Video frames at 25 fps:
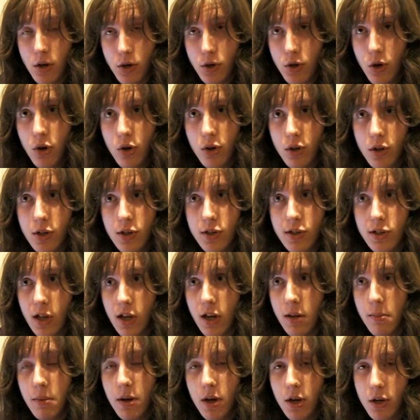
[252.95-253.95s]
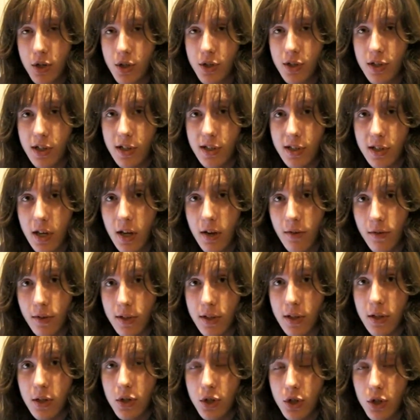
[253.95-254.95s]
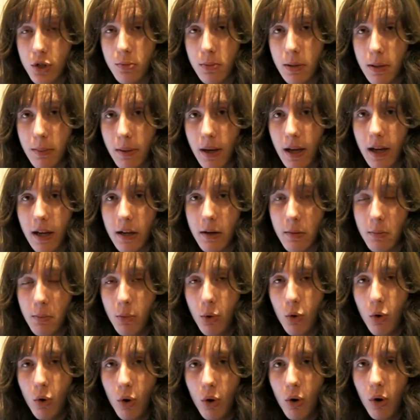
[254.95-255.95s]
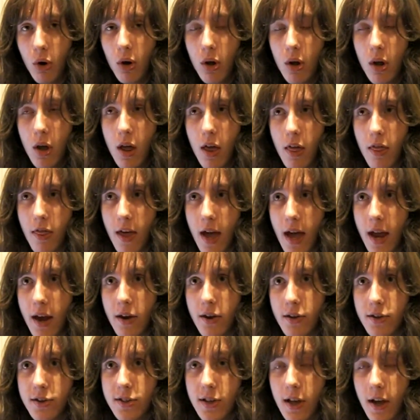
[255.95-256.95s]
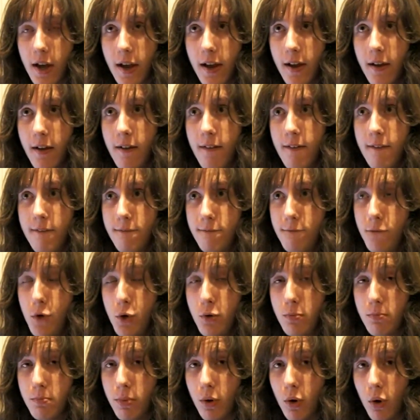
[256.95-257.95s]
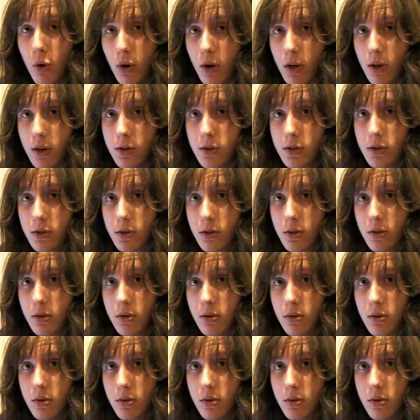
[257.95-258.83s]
doctors and emergency services should be paid more than, say, footballers.